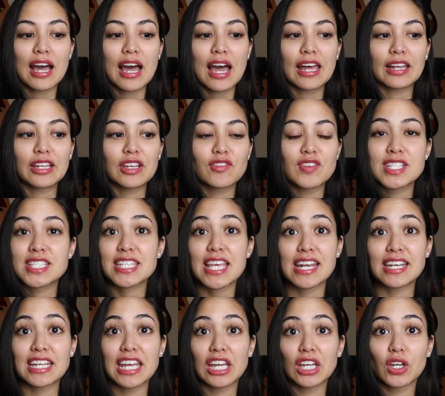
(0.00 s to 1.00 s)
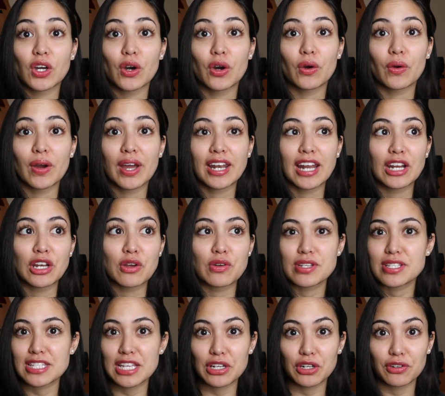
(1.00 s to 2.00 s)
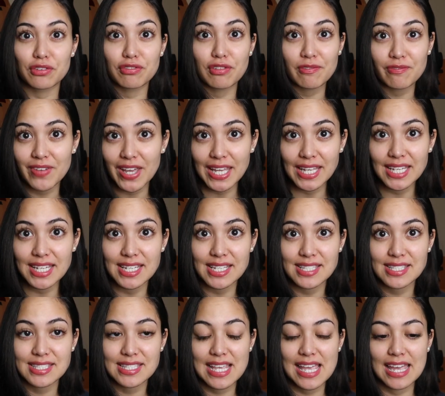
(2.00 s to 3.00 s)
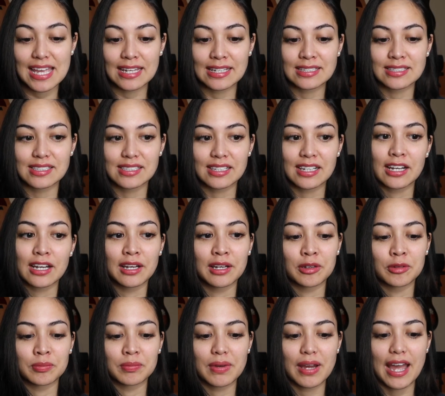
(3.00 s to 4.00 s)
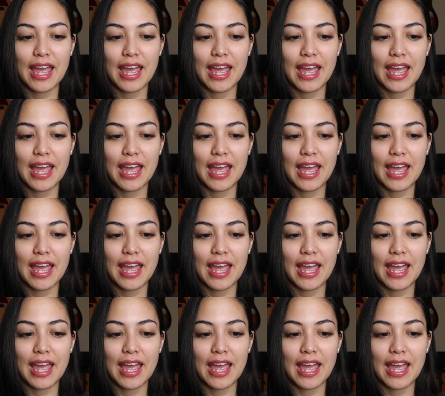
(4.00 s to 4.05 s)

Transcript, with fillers: I live in San Diego and I noticed that you're from Vegas and um,